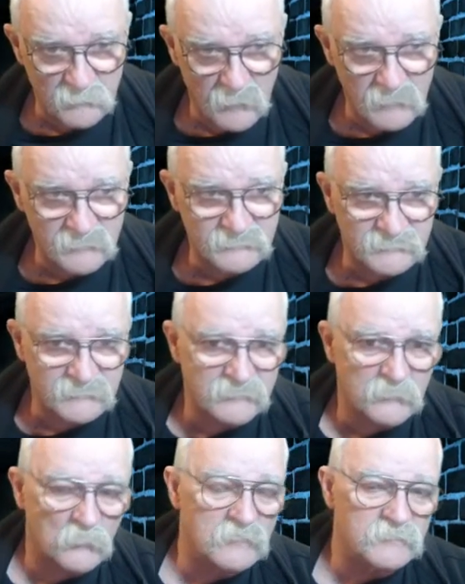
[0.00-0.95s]
marketed
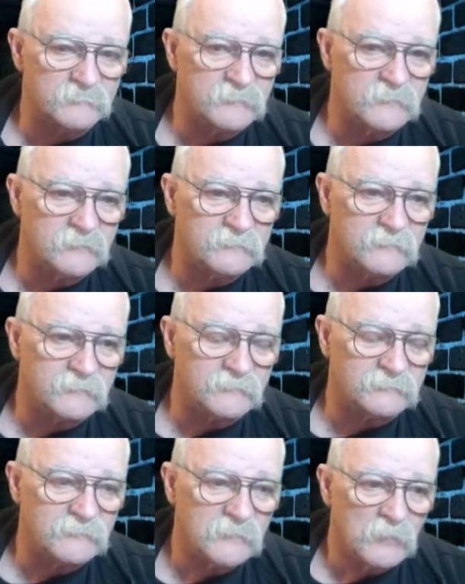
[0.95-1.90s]
it quite a bit,
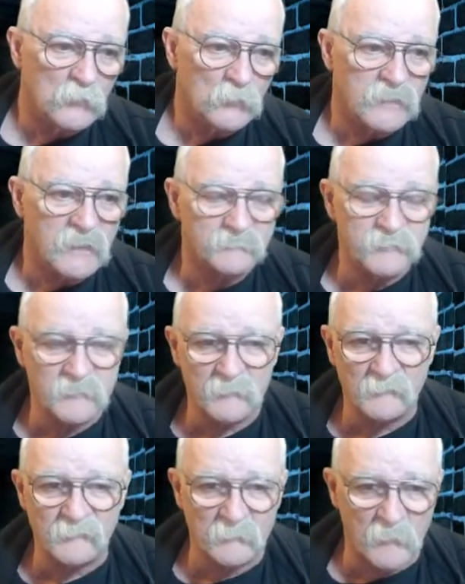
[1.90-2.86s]
and we had
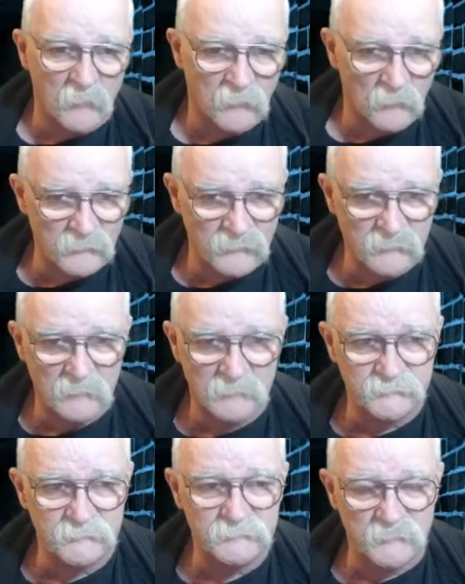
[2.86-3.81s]
people from all over the
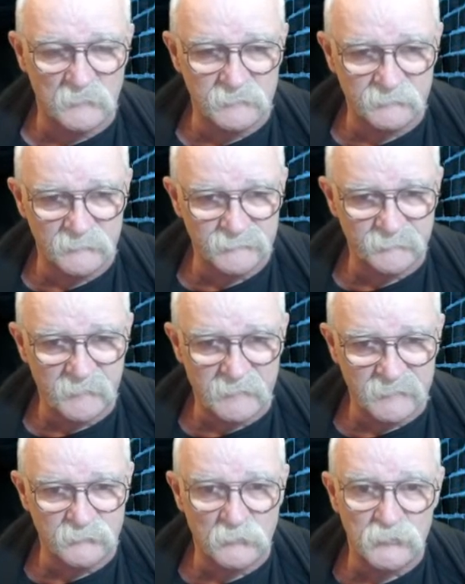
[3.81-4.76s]
country joining this
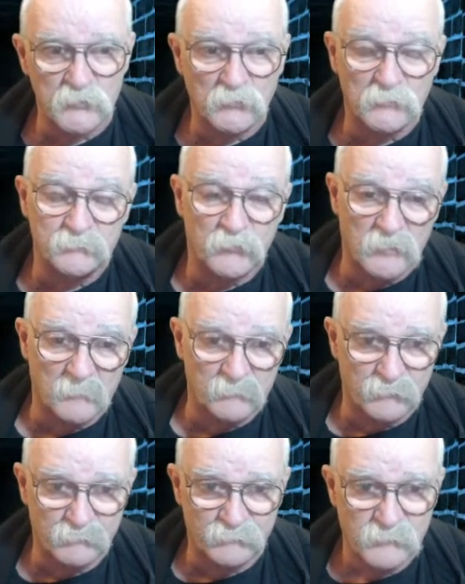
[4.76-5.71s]
page where you could put up.
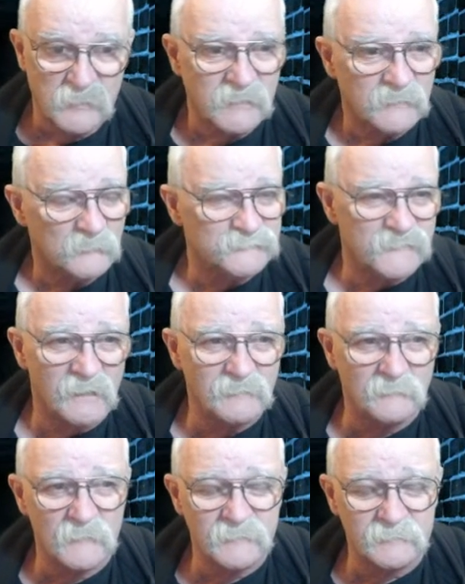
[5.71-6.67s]
It was kind
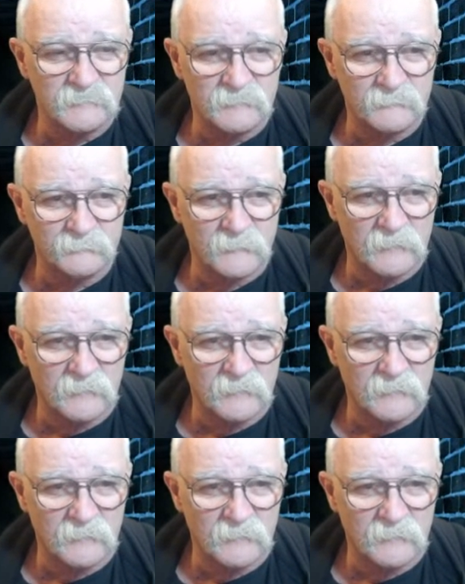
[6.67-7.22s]
of like a